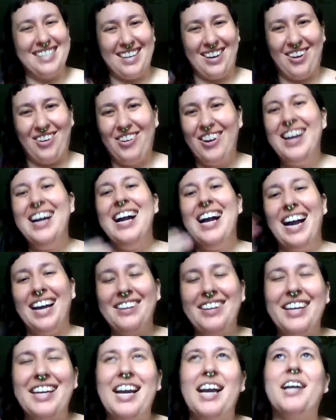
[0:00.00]
and so,
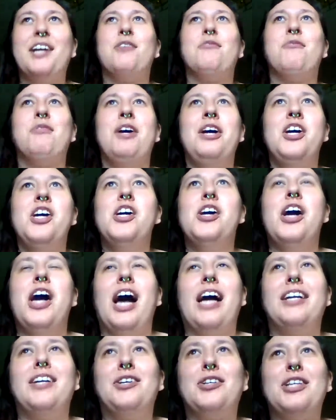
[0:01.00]
and like kind of,
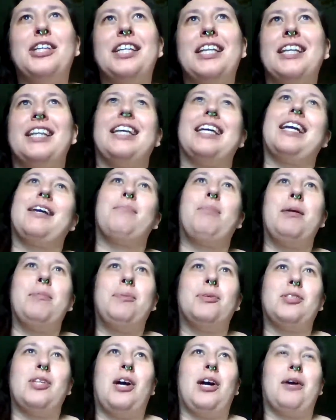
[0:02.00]
I know that like
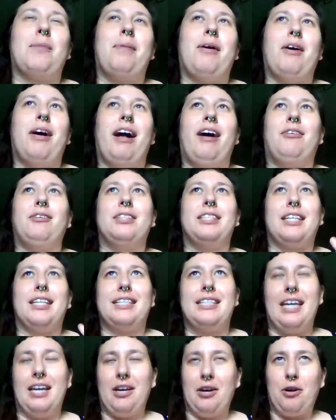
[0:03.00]
people talk about how it's
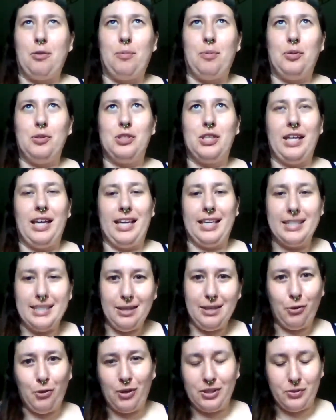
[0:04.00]
like terrible to like
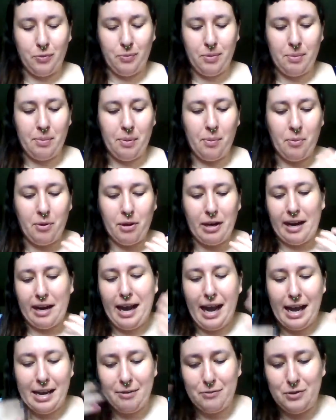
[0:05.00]
steal things from people. What I
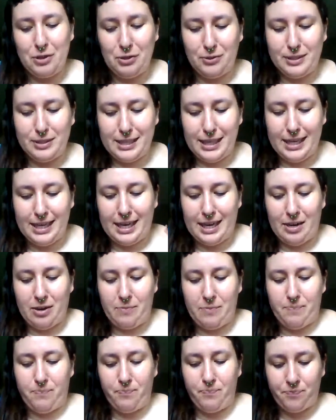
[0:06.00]
kind of do is like,
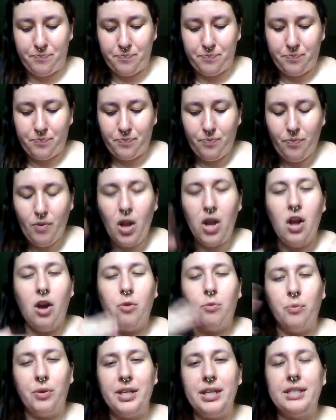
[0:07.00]
um,
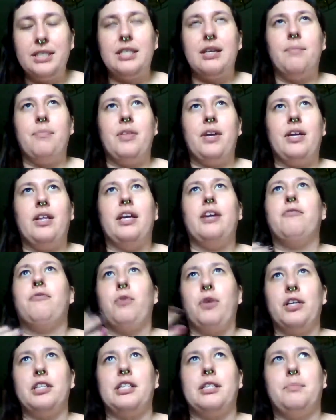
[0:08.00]
I'll read something like,
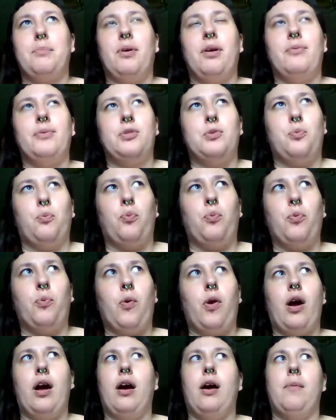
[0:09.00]
for example, I was,
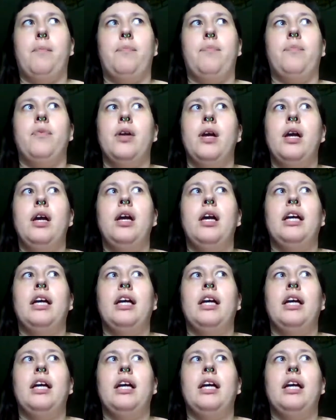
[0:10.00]
um,